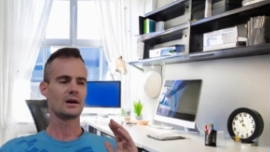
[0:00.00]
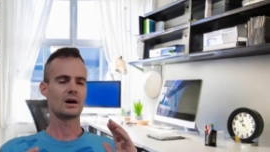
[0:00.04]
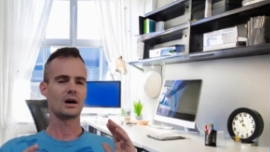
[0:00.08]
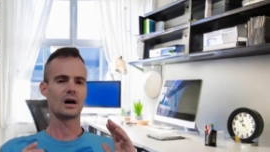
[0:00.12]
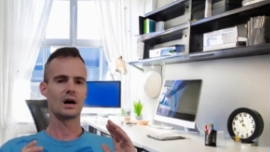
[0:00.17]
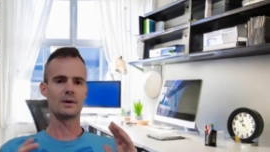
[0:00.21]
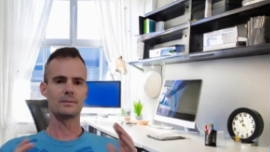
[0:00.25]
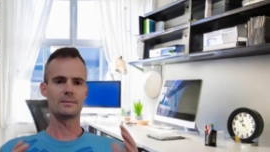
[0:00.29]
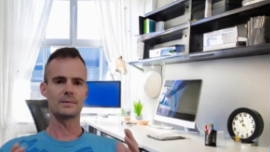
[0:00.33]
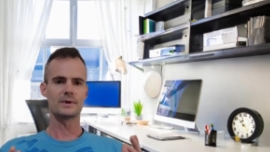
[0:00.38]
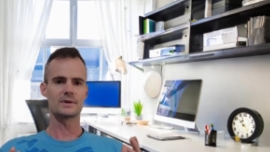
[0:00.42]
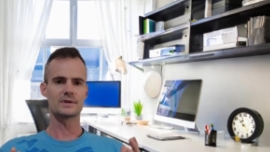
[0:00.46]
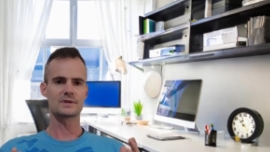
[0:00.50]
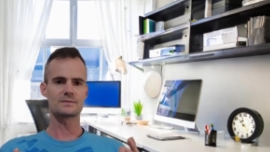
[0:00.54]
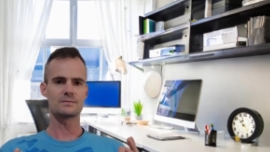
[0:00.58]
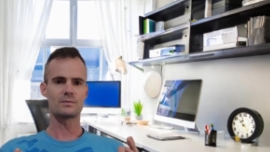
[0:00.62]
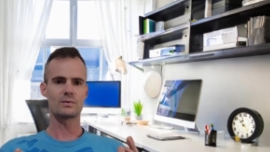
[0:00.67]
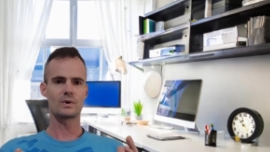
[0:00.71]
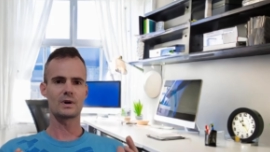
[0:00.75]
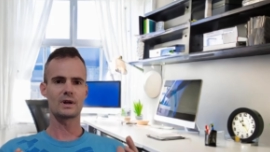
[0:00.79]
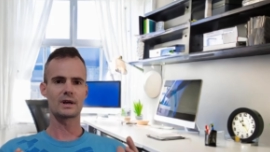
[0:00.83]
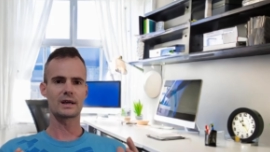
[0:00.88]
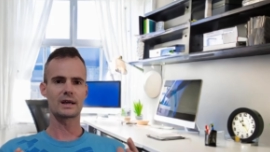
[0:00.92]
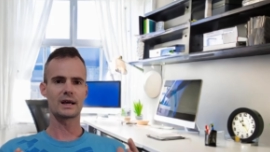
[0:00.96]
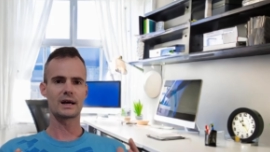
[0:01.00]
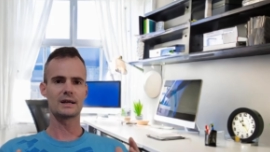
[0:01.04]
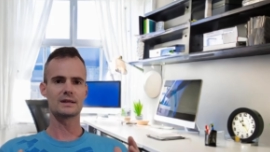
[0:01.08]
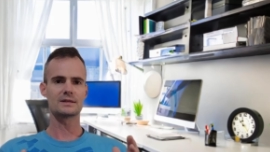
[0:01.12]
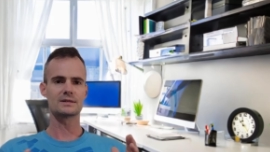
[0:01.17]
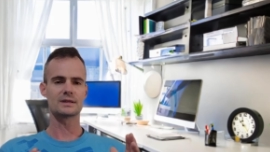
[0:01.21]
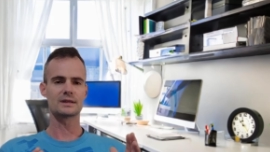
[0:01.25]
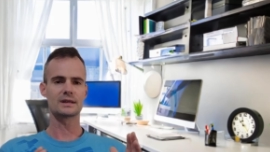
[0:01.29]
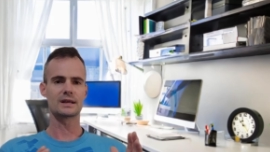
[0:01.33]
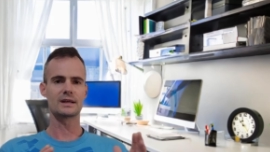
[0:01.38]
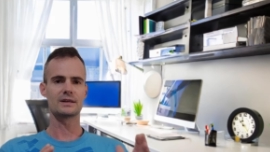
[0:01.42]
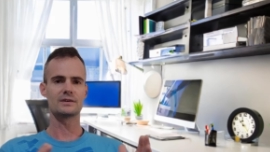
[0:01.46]
open a small
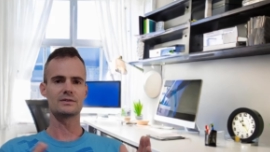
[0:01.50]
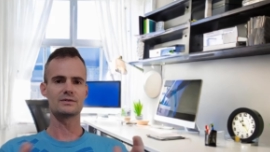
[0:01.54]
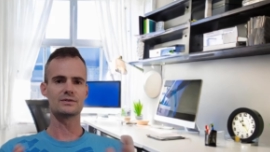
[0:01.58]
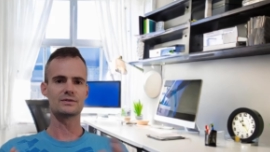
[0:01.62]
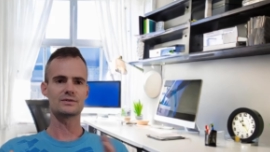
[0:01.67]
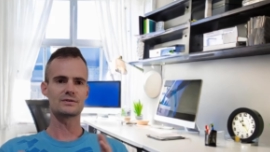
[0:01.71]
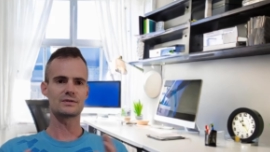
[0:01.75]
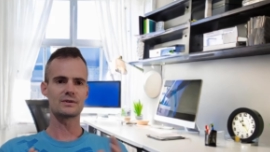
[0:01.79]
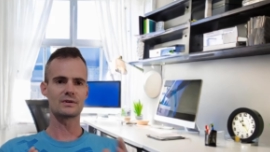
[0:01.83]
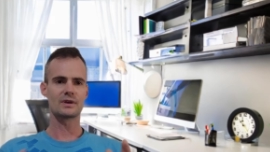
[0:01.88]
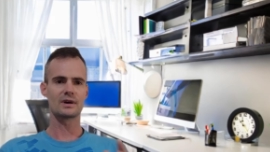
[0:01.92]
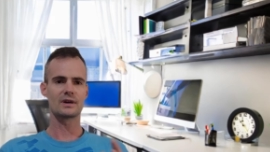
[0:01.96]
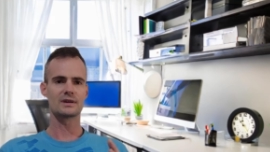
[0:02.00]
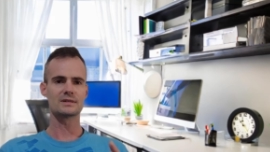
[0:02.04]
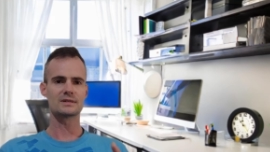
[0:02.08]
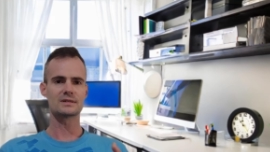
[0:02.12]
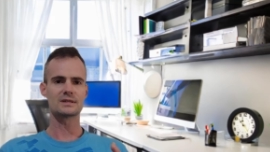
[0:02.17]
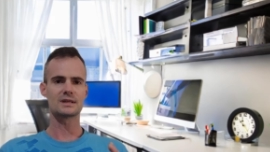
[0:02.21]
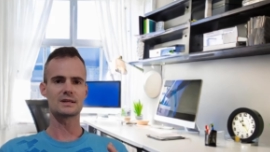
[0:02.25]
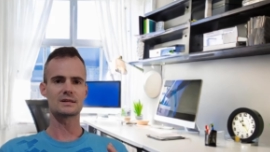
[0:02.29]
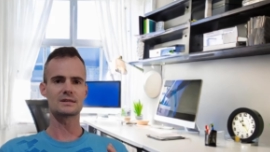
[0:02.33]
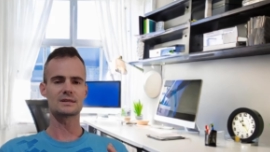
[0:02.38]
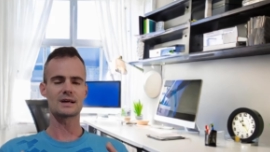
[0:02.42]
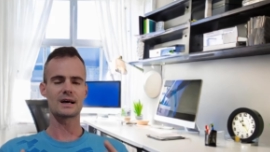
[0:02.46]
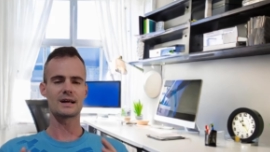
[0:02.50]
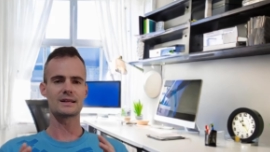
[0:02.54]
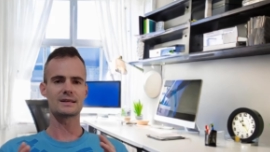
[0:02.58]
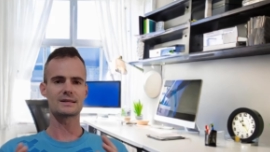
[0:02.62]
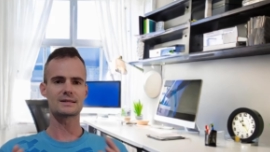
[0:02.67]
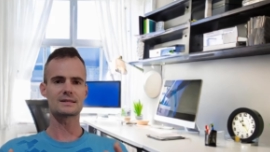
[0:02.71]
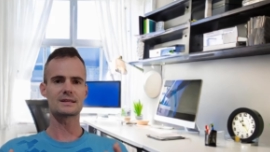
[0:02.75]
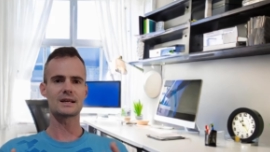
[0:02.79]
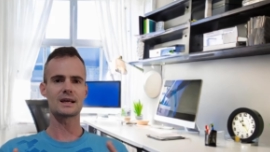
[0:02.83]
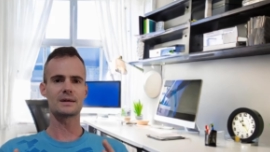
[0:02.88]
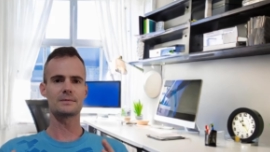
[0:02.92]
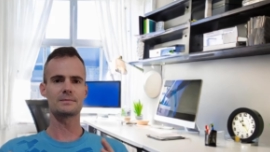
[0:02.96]
account and get used to those things.
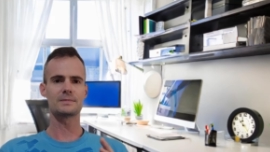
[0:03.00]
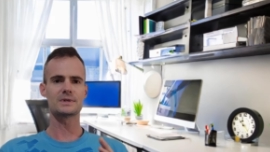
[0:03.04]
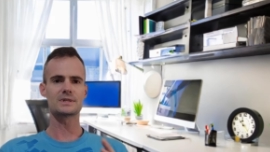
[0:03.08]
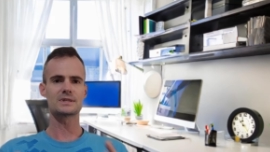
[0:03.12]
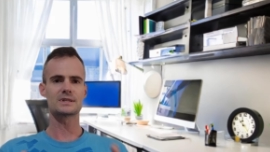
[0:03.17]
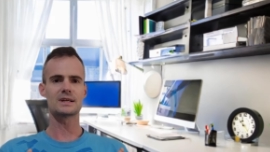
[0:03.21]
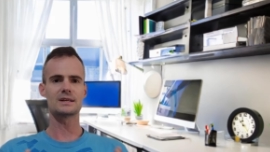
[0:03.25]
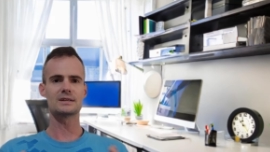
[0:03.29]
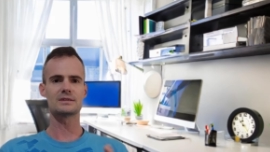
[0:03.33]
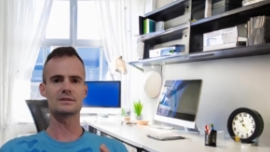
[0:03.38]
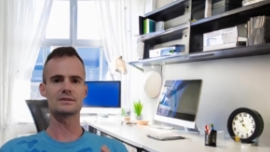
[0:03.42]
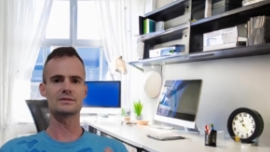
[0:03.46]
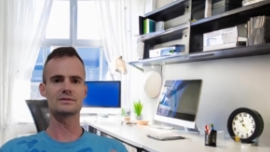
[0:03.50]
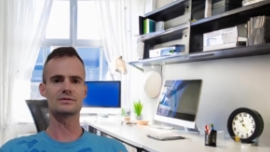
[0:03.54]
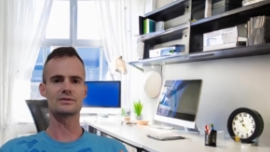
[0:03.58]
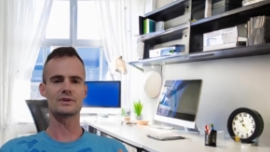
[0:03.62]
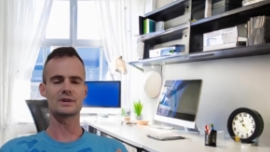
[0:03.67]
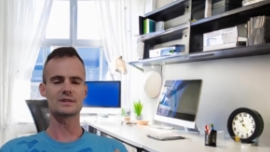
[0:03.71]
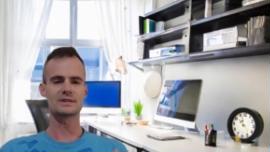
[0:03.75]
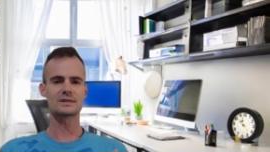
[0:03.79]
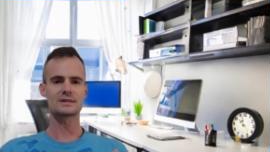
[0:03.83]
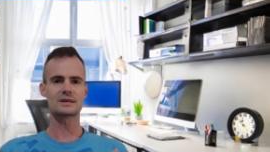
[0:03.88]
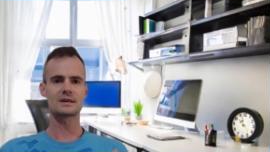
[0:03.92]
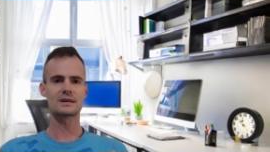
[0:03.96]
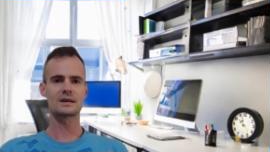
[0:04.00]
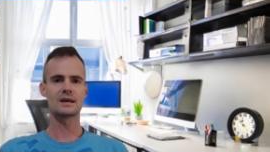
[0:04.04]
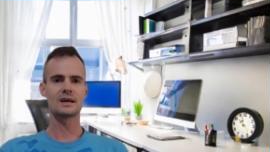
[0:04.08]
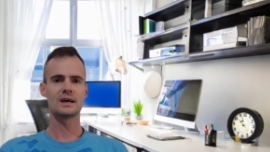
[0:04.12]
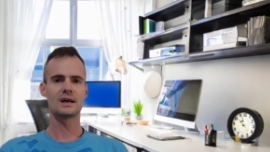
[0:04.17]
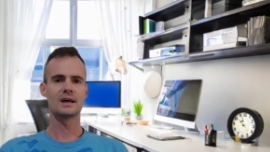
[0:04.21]
Understand percentage risk.